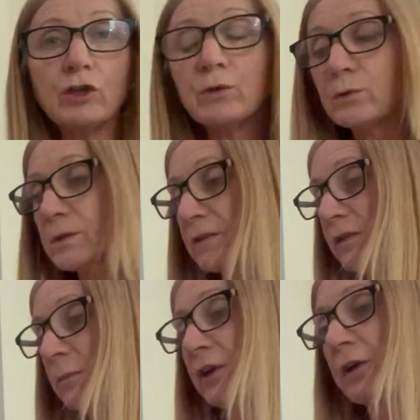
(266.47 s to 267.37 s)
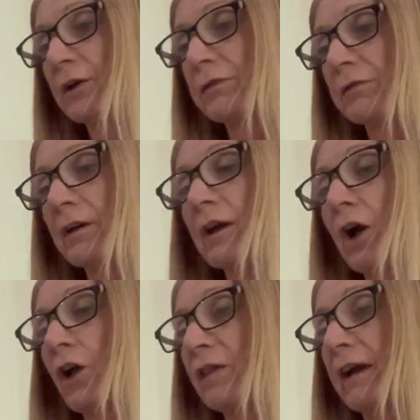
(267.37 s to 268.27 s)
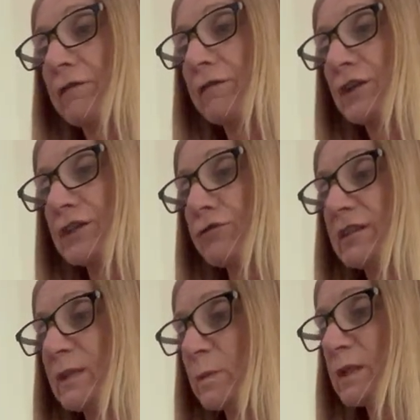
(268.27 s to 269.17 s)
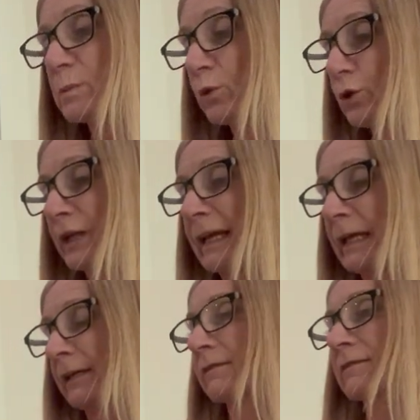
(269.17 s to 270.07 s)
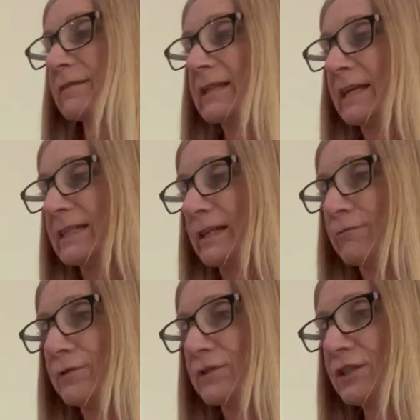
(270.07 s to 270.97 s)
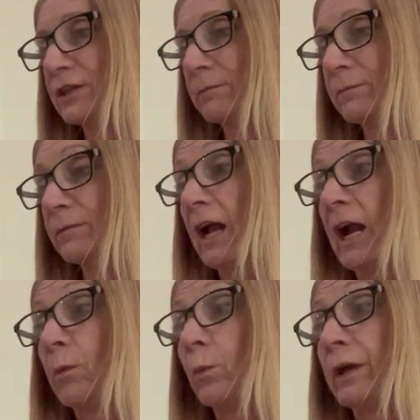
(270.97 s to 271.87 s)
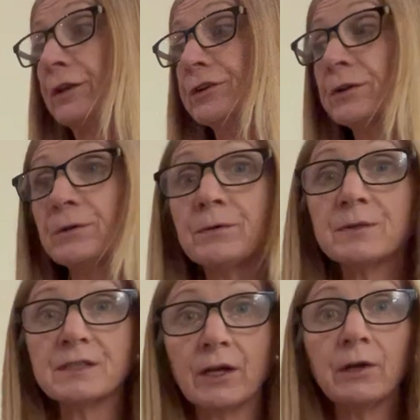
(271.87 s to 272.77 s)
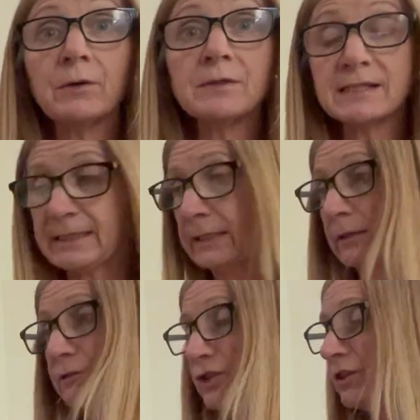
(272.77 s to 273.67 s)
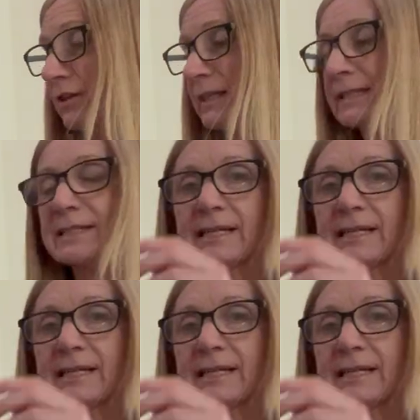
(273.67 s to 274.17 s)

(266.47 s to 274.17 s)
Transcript: news of the birth on that first Christmas morning, says a rooster and we do so still to this